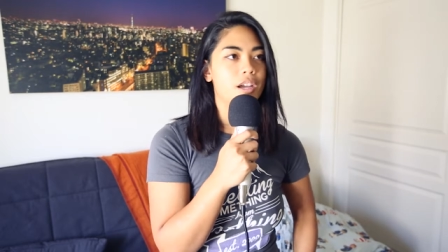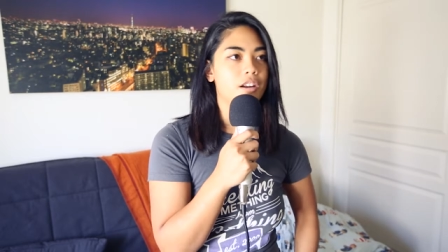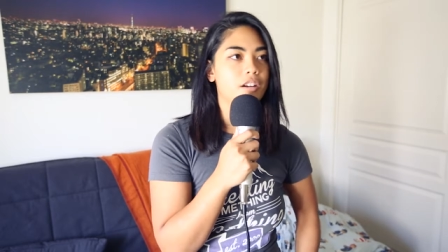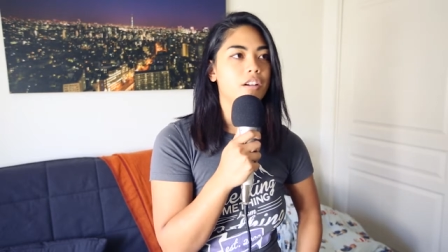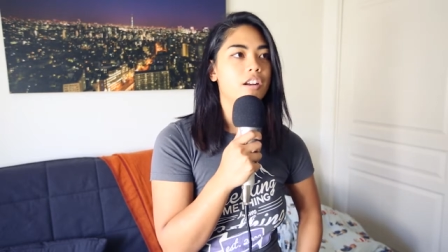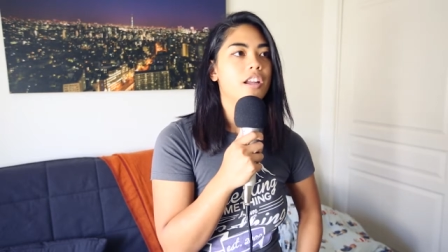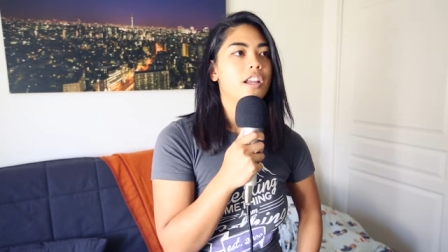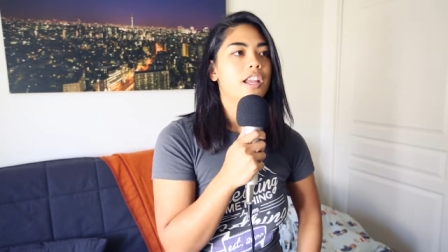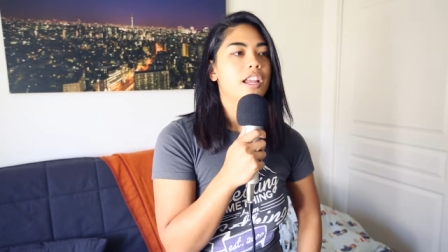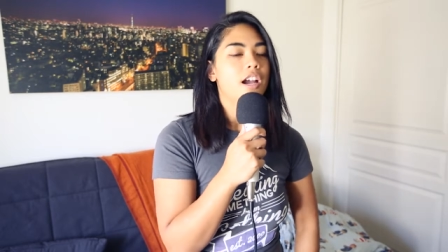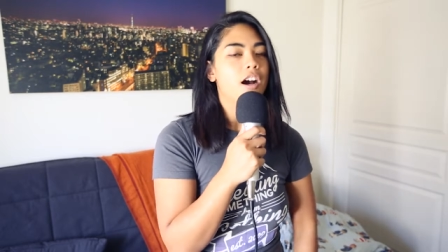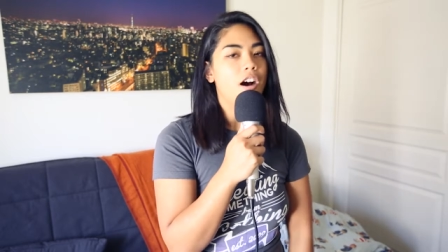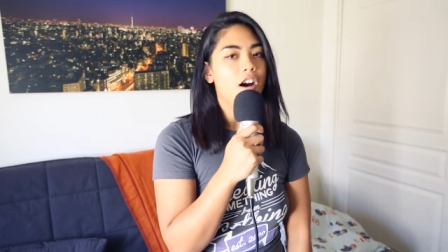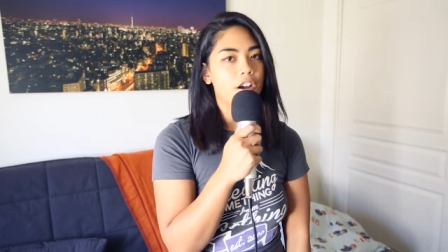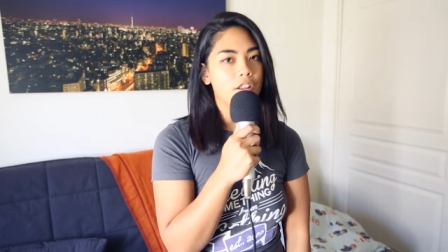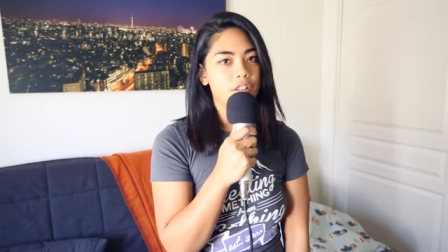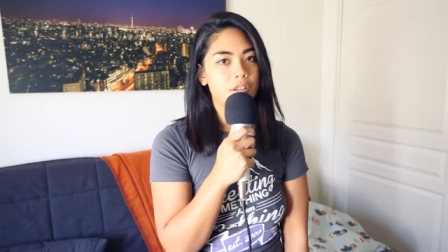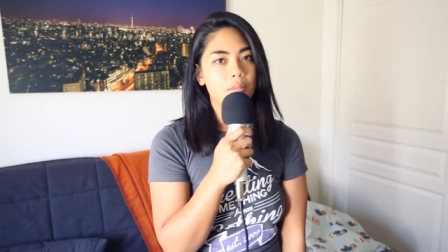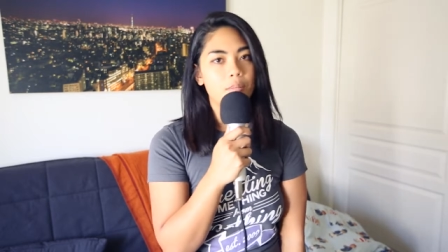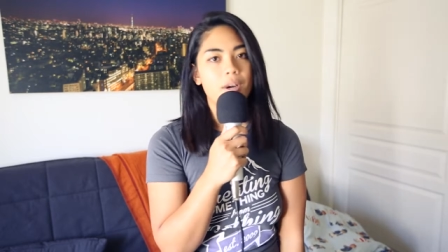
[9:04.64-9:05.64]
better
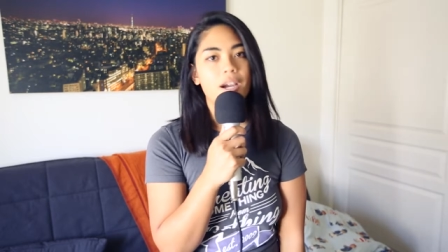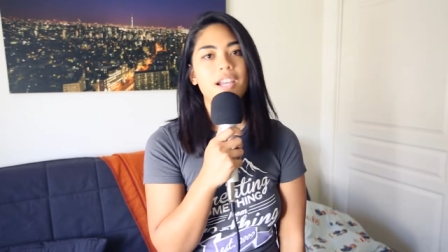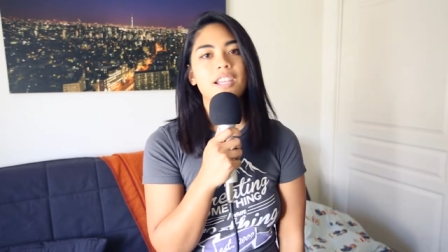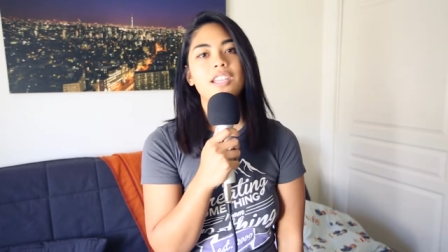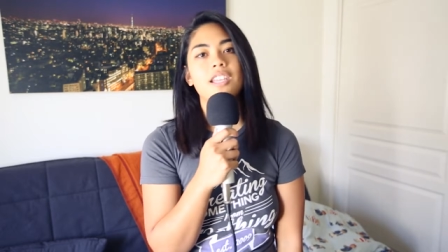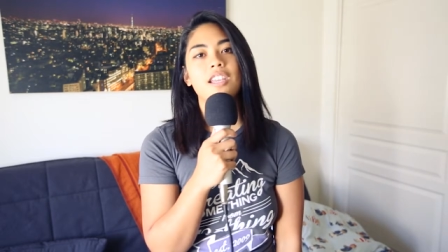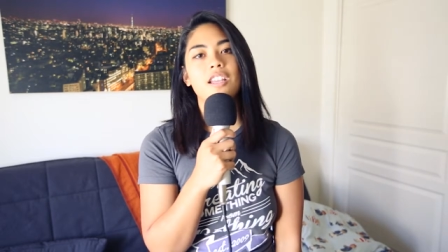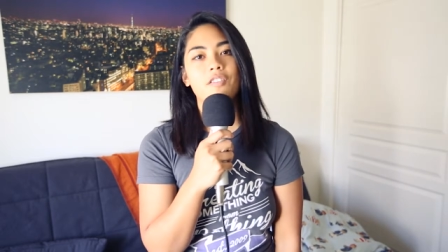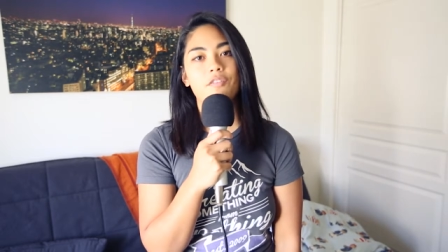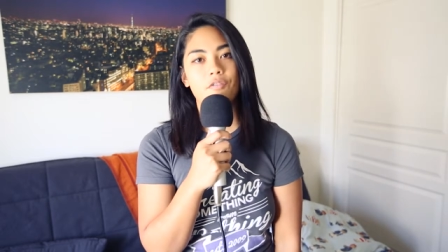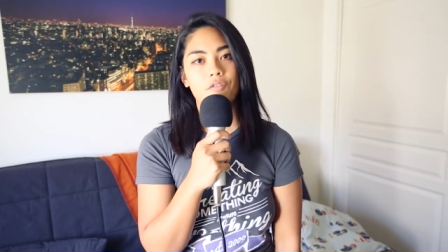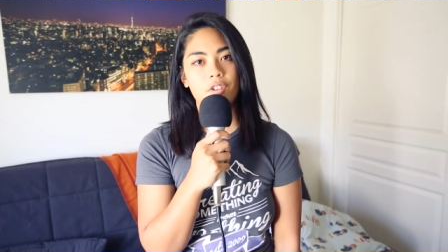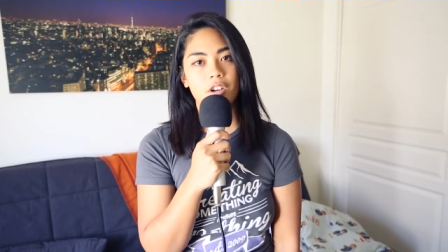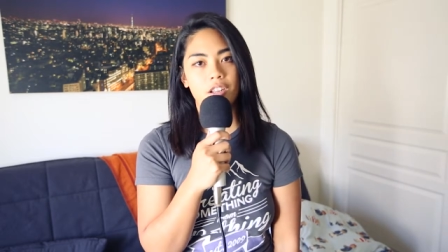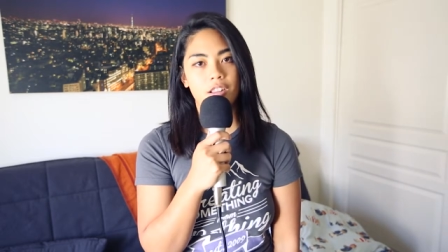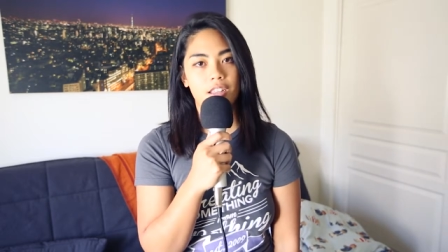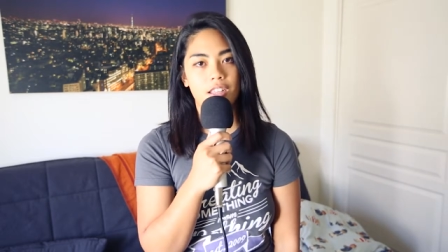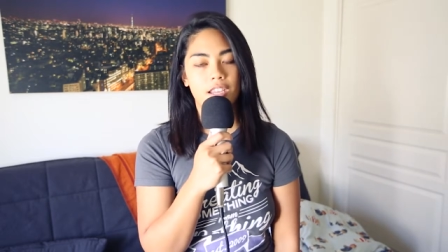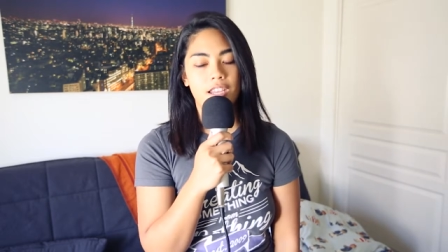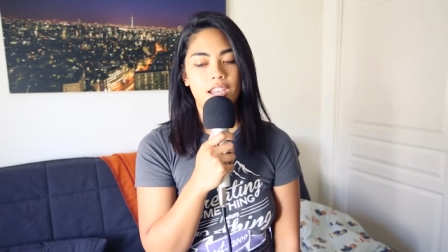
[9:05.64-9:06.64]
on the mic in
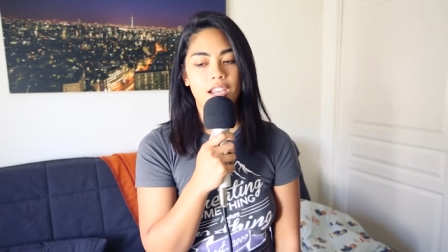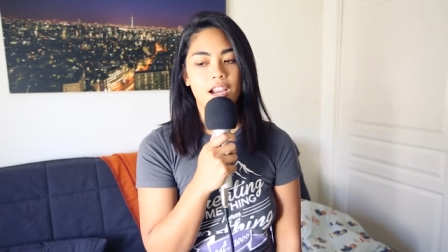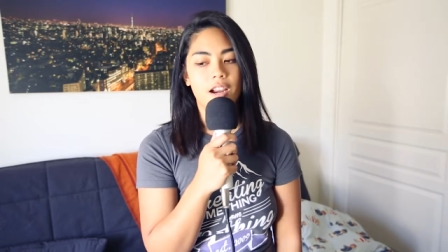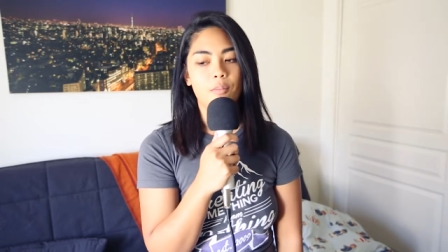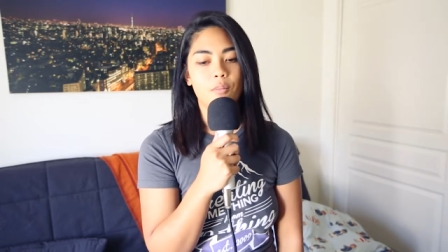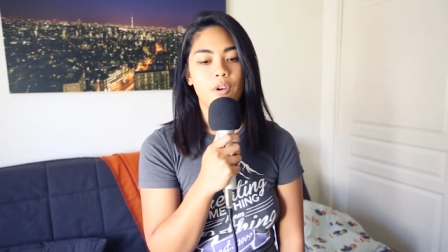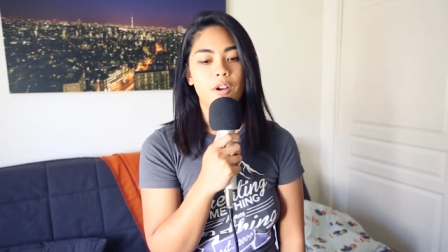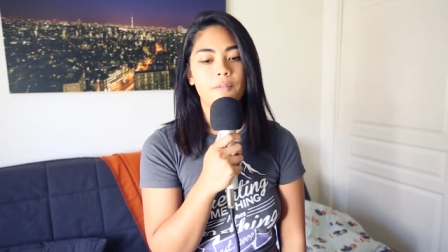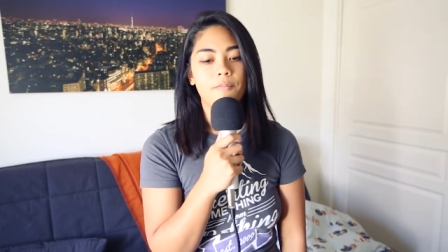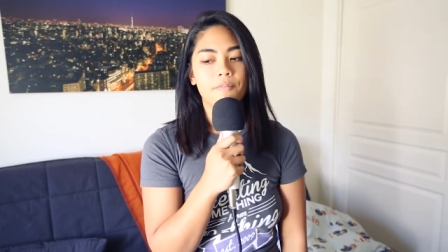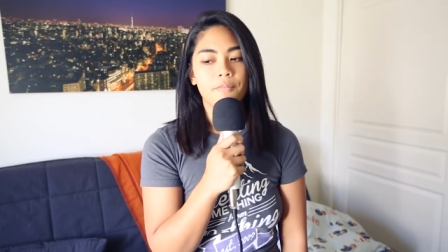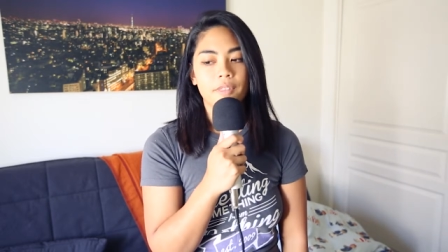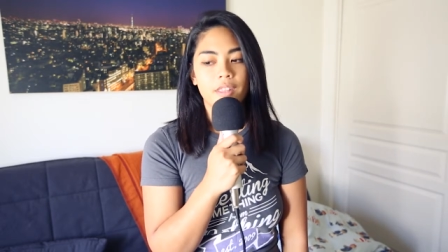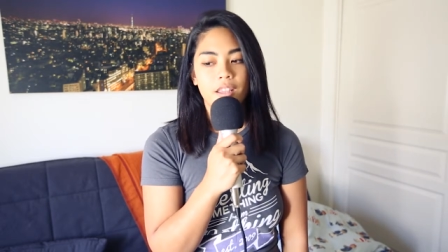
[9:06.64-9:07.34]
front of the camera.